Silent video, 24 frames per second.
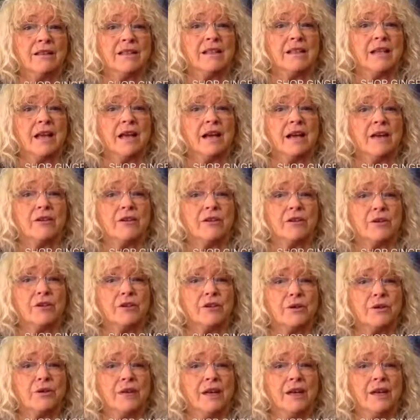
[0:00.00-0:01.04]
scared
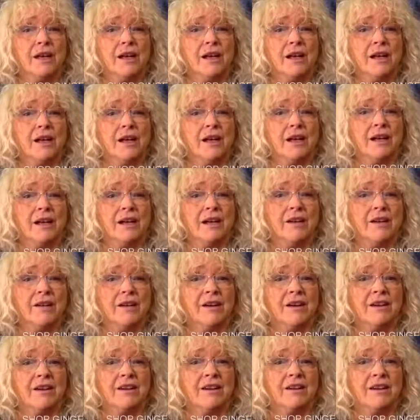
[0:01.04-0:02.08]
too. I
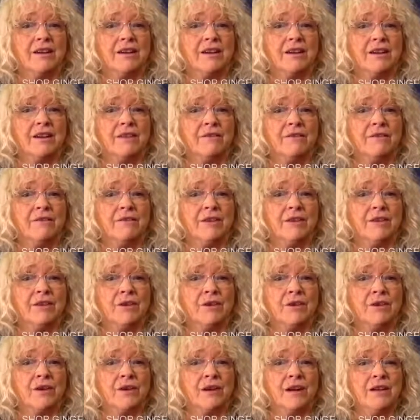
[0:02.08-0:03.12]
cried a lot and felt
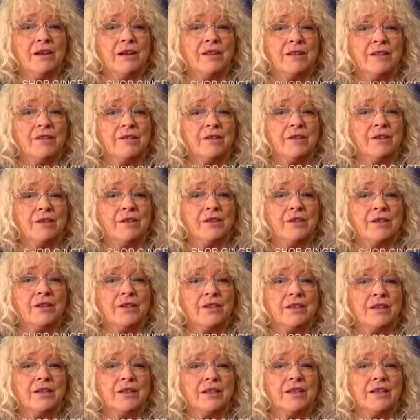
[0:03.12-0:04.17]
all kinds of
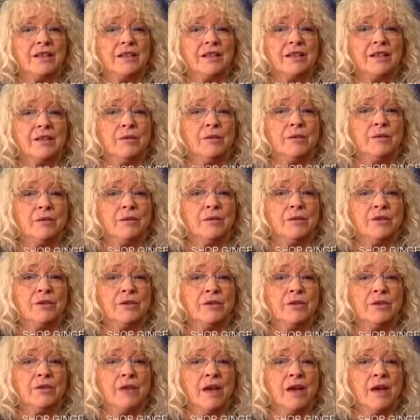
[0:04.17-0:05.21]
energies. It was
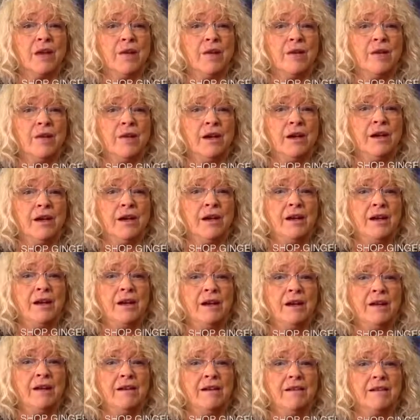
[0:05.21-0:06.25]

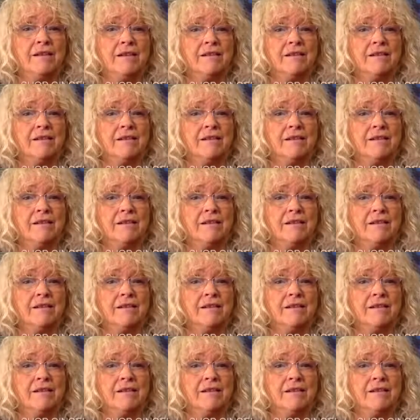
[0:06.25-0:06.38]
scary,